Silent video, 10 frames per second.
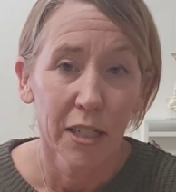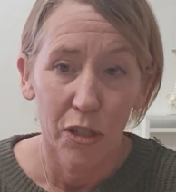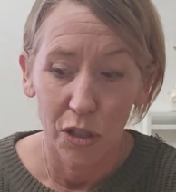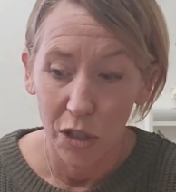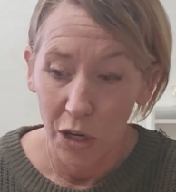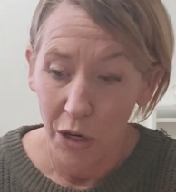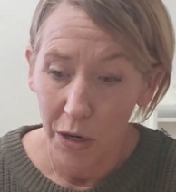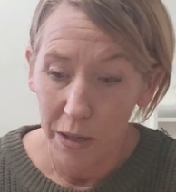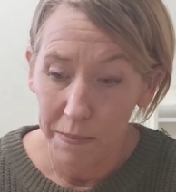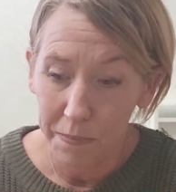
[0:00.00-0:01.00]

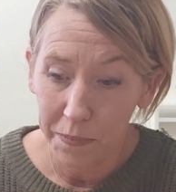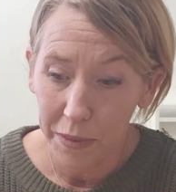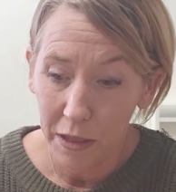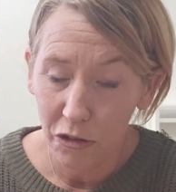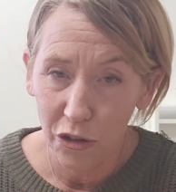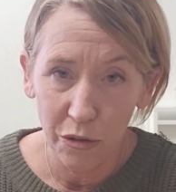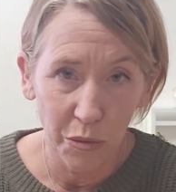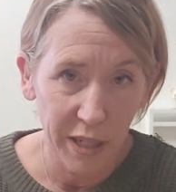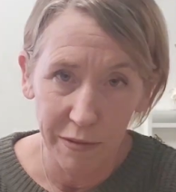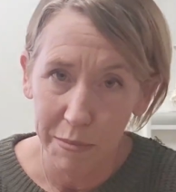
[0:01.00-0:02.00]
So due to
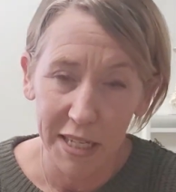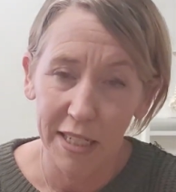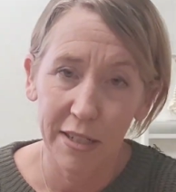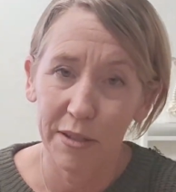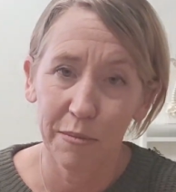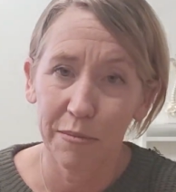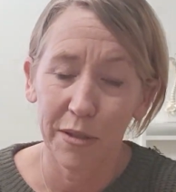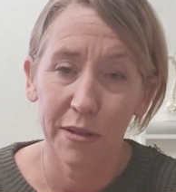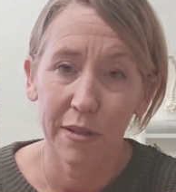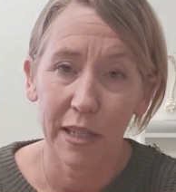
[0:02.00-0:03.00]
whatever
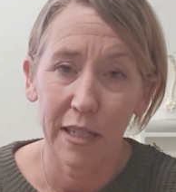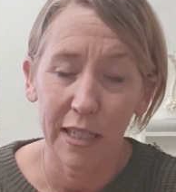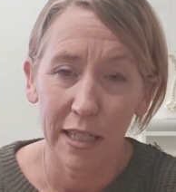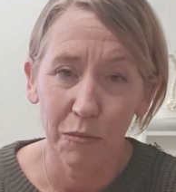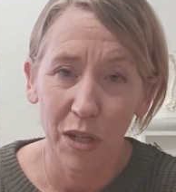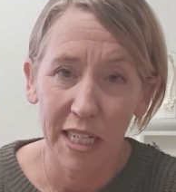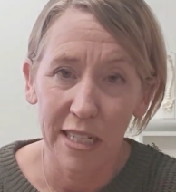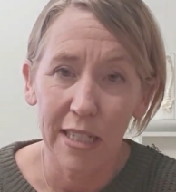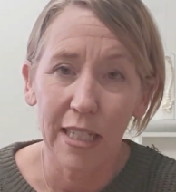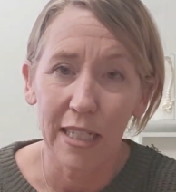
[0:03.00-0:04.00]
mechanisms and when
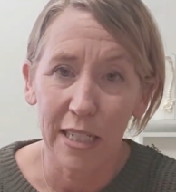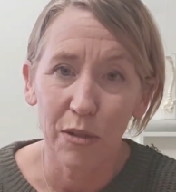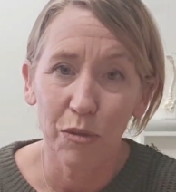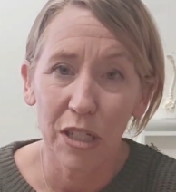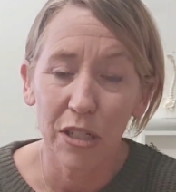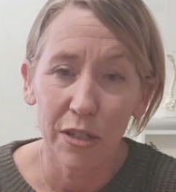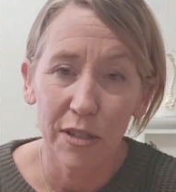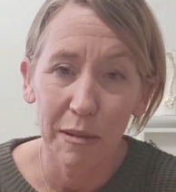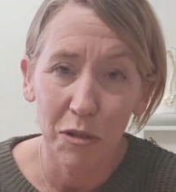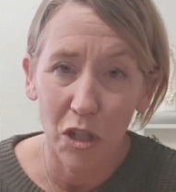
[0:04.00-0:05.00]
he's cleaning his windows,
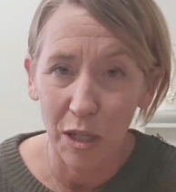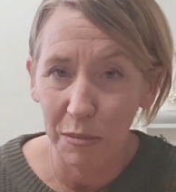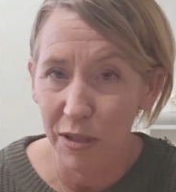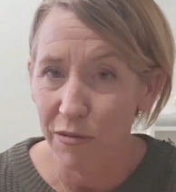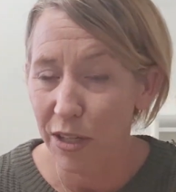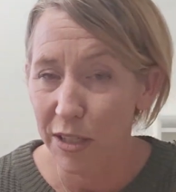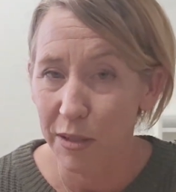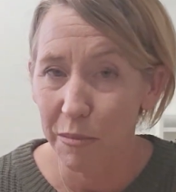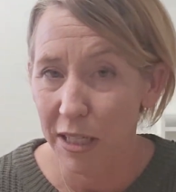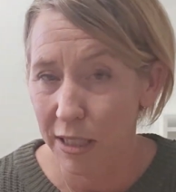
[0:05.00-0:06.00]
sometimes he finds
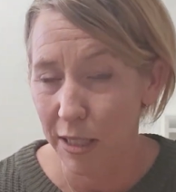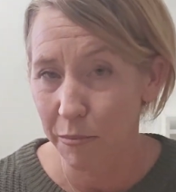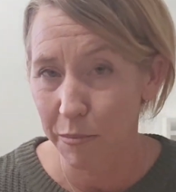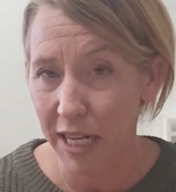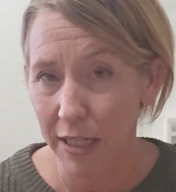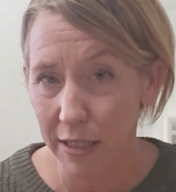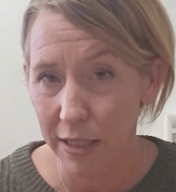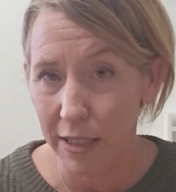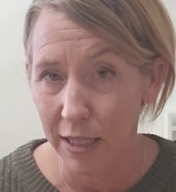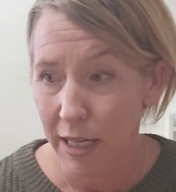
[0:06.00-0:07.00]
it better to
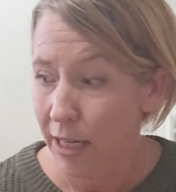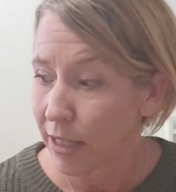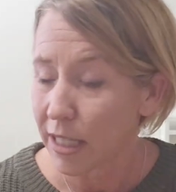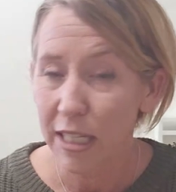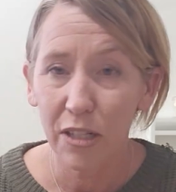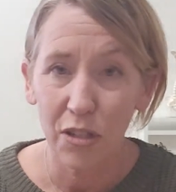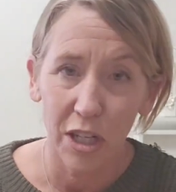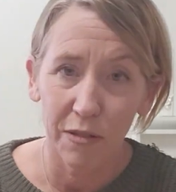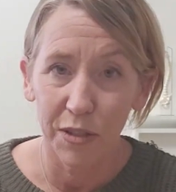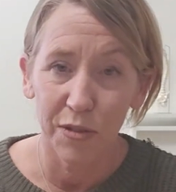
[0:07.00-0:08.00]
balance the
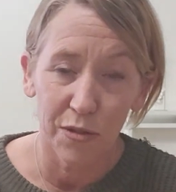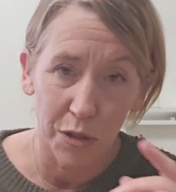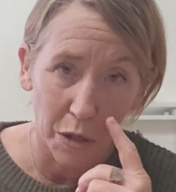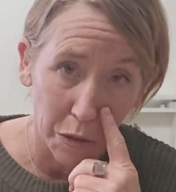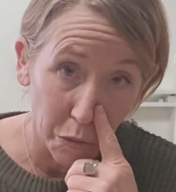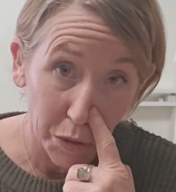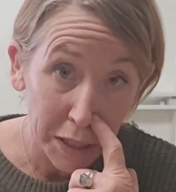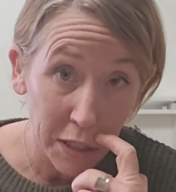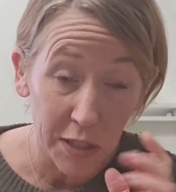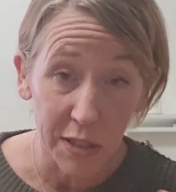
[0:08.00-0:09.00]
inside of his foot on the
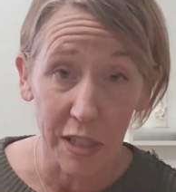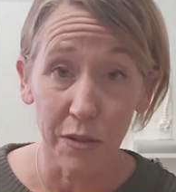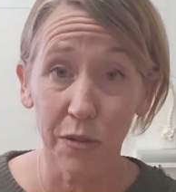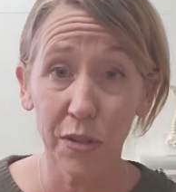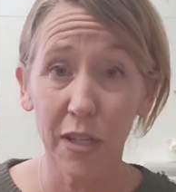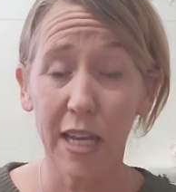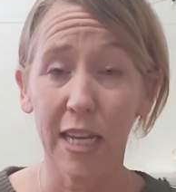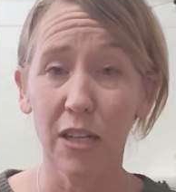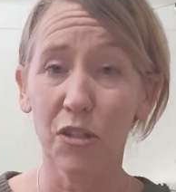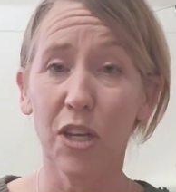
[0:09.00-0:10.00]
windowsills
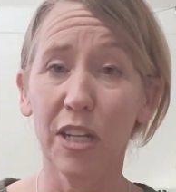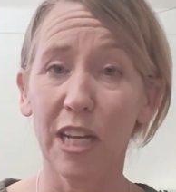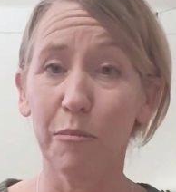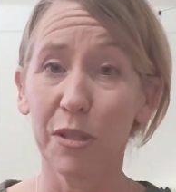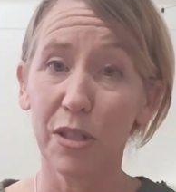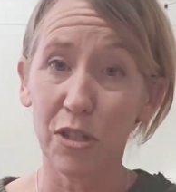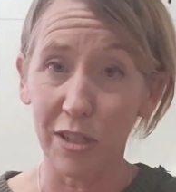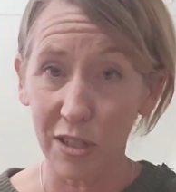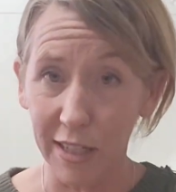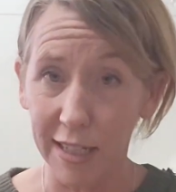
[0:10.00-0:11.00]
in a turned out
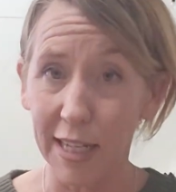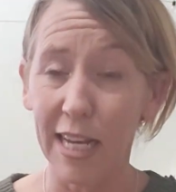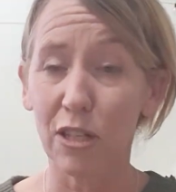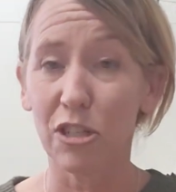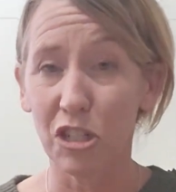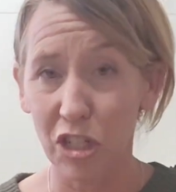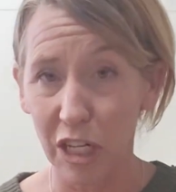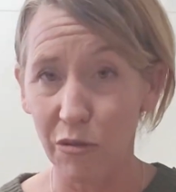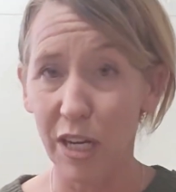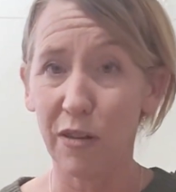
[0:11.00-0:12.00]
position so that he can actually
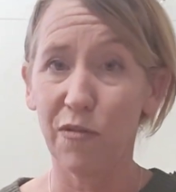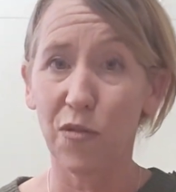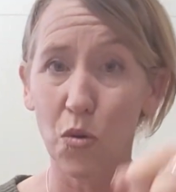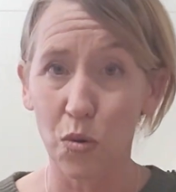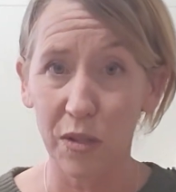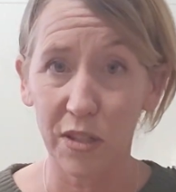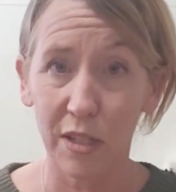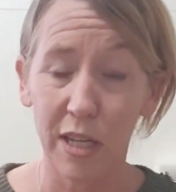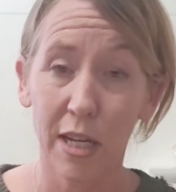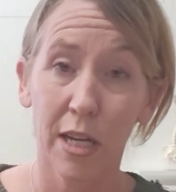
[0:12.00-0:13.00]
generate
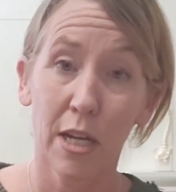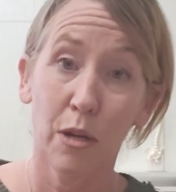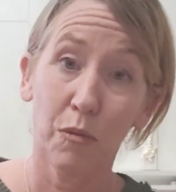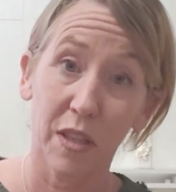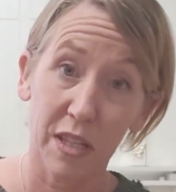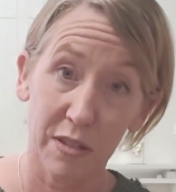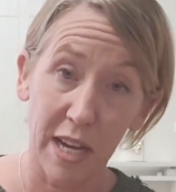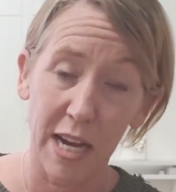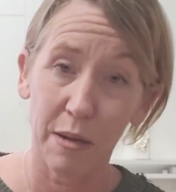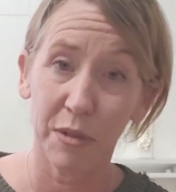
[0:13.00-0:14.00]
force with his
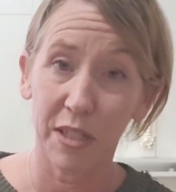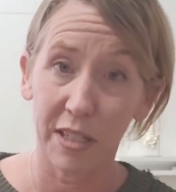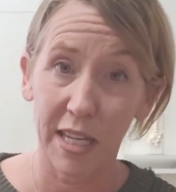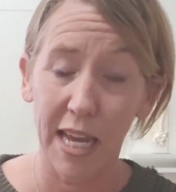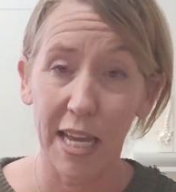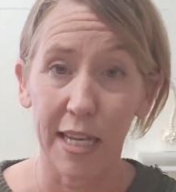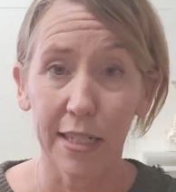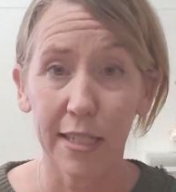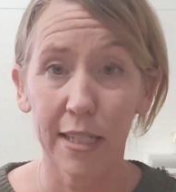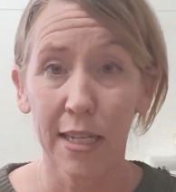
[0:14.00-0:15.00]
arms and his
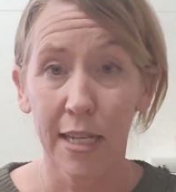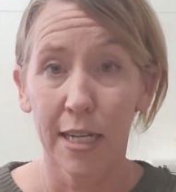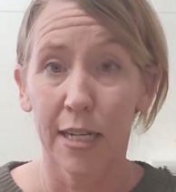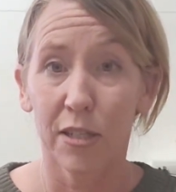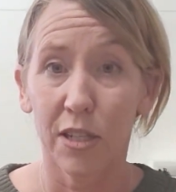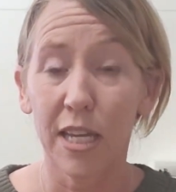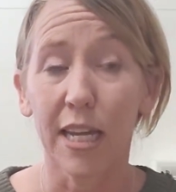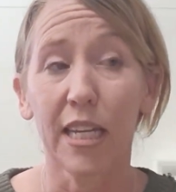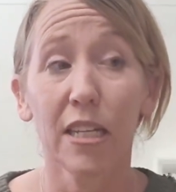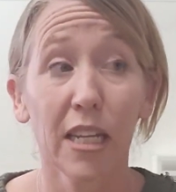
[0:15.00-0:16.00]
hands. So yeah,
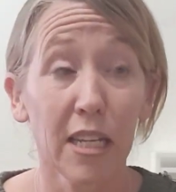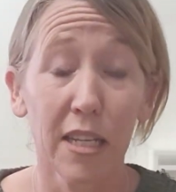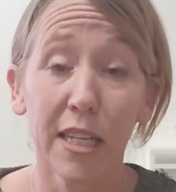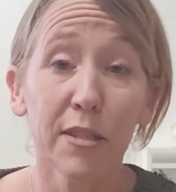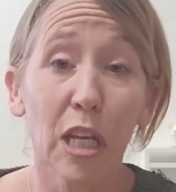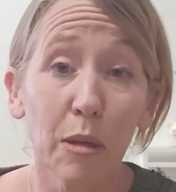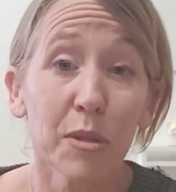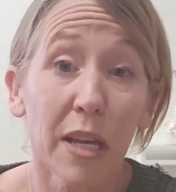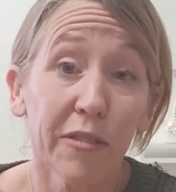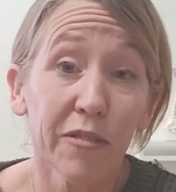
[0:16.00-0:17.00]
his hips
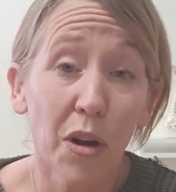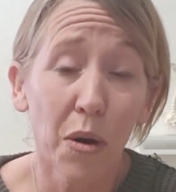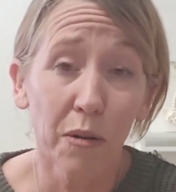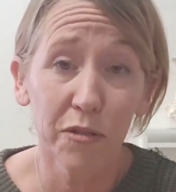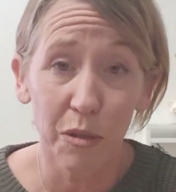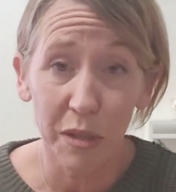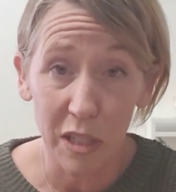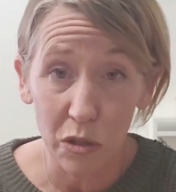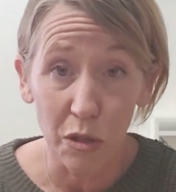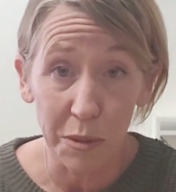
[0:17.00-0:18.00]
have evolved to be
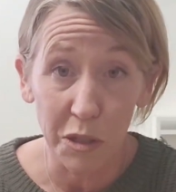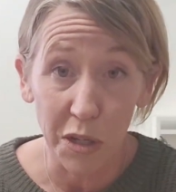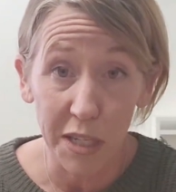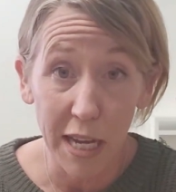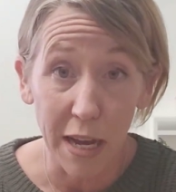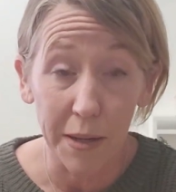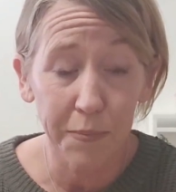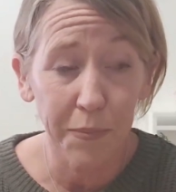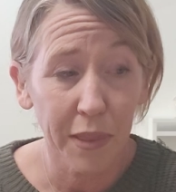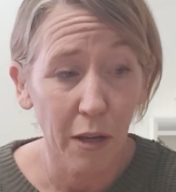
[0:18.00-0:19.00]
super turned out,
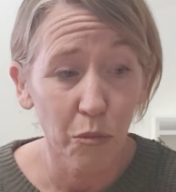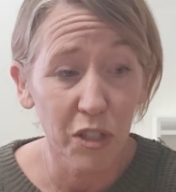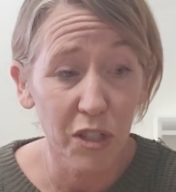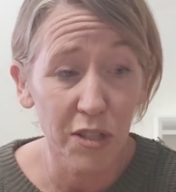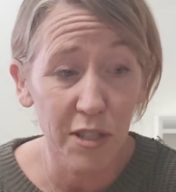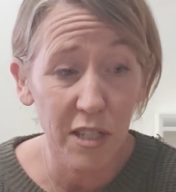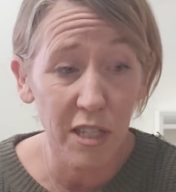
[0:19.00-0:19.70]
which is,